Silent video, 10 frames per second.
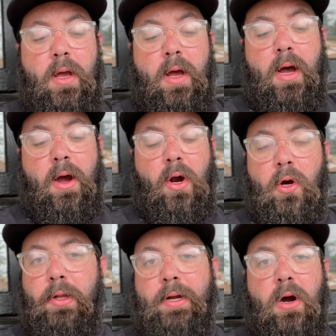
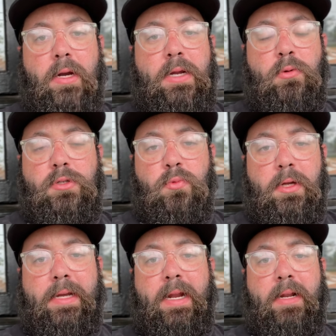Early on, he was
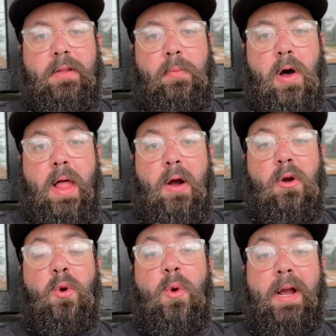really getting the ball out
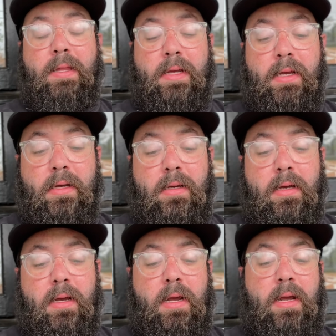quickly.
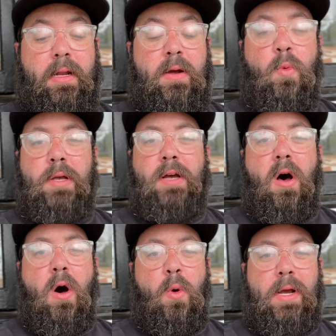And it wasn't
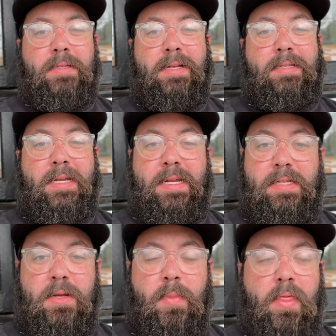always these
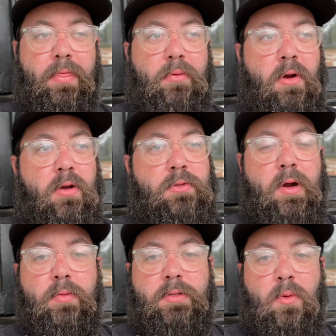easy button throws where
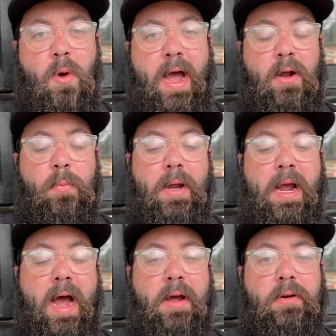it was a wide open
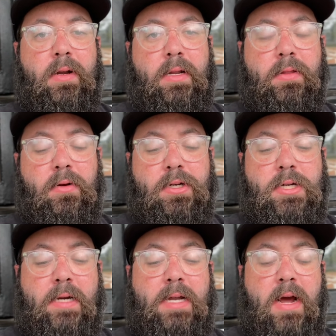guy underneath or a
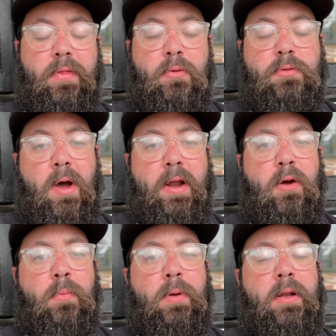check down that was wide
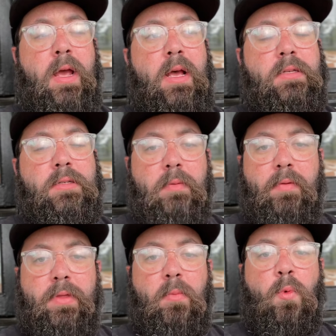open. Some
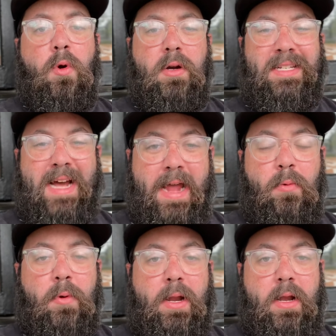of them were tight
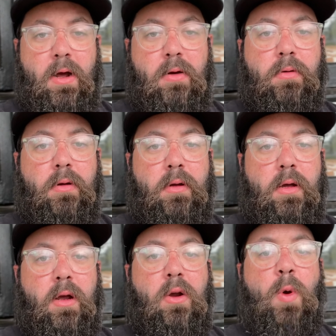window,
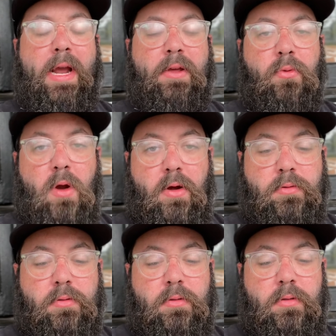quick throws.